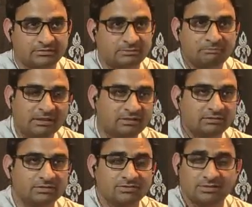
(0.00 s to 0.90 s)

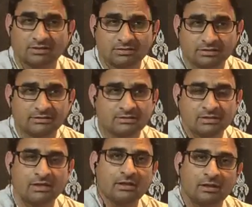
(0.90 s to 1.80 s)
depict the realities
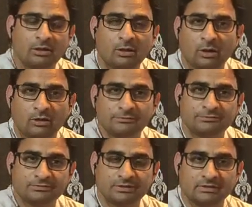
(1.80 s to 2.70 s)

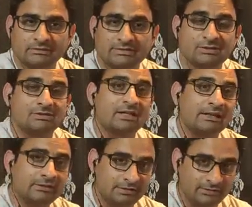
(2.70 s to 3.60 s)
of the
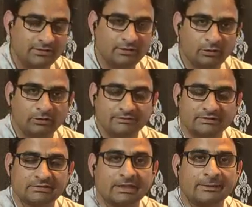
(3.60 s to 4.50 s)
society of the
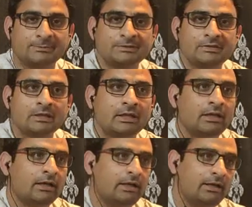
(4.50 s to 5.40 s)
times,
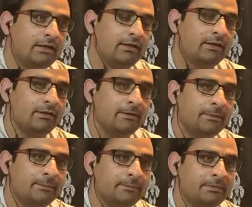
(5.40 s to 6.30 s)
and
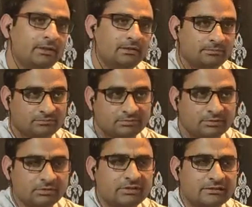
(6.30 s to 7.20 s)

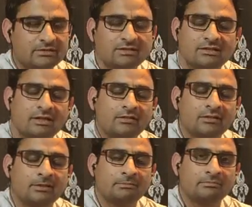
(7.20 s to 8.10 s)
could understand
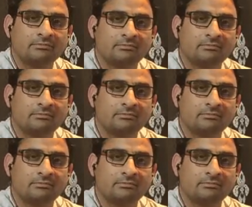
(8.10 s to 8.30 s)
the